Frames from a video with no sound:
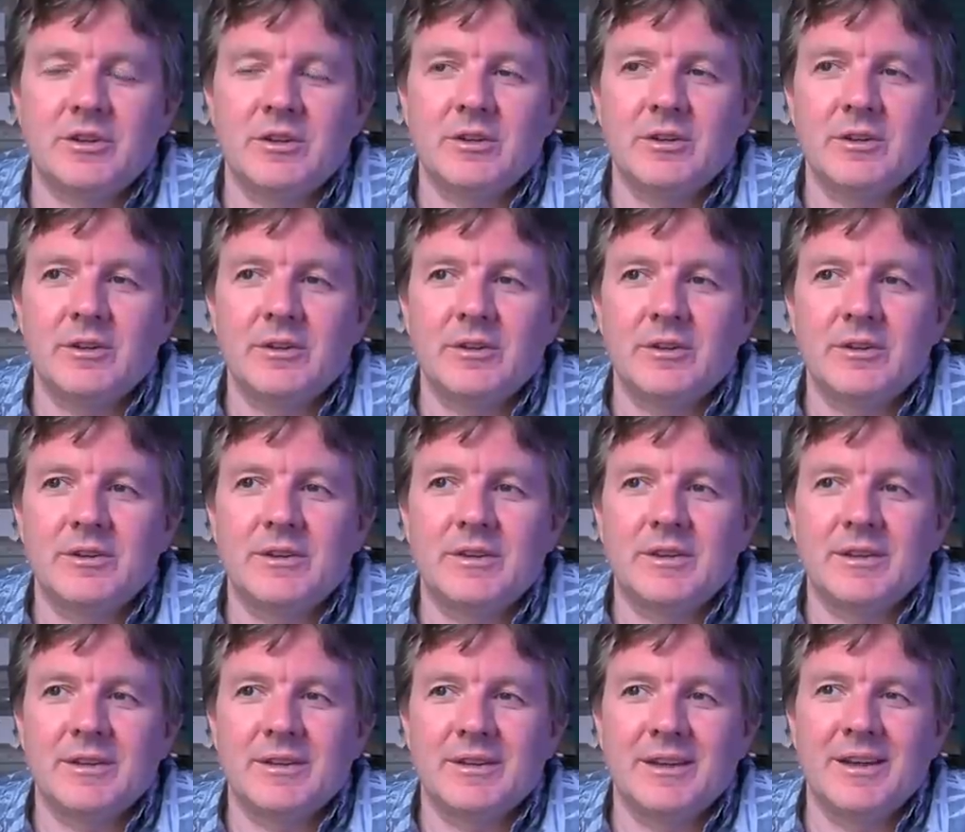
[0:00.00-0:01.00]
the,
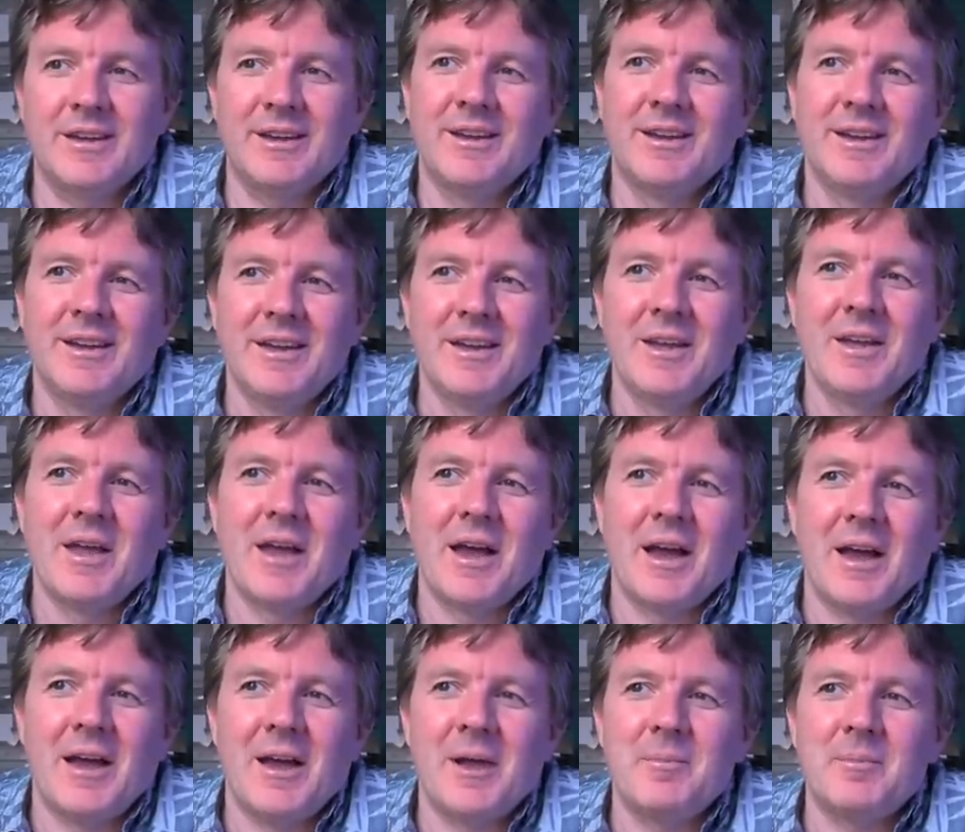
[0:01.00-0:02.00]
the
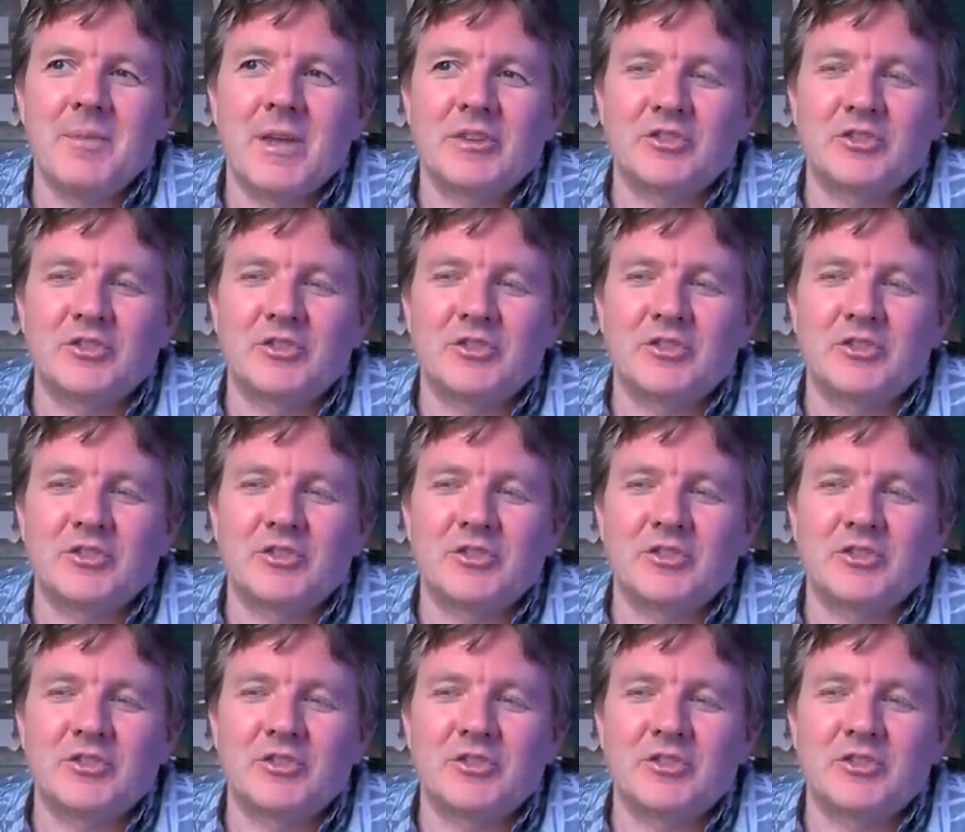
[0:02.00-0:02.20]
um,